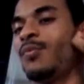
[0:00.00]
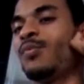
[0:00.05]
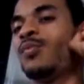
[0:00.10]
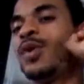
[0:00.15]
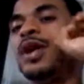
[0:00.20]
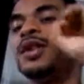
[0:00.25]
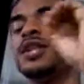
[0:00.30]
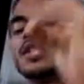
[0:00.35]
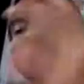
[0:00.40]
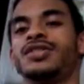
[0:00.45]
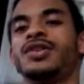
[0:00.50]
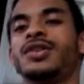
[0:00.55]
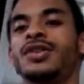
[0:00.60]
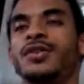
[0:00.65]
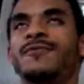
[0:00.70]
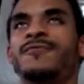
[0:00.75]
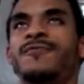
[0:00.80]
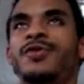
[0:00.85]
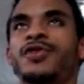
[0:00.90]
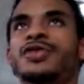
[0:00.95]

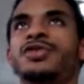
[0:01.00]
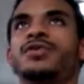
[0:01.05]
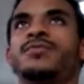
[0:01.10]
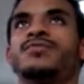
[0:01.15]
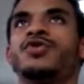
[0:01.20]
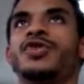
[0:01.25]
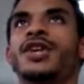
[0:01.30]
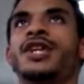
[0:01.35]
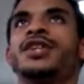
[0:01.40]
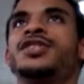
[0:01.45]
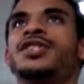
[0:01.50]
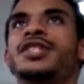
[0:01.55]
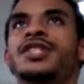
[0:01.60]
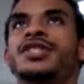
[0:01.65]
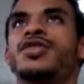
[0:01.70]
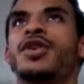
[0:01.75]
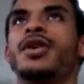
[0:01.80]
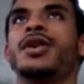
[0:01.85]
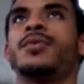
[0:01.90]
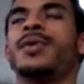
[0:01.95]
the first trailers it
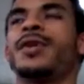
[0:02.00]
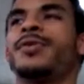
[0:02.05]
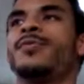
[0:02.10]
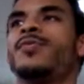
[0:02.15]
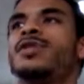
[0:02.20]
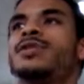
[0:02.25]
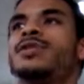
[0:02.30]
started with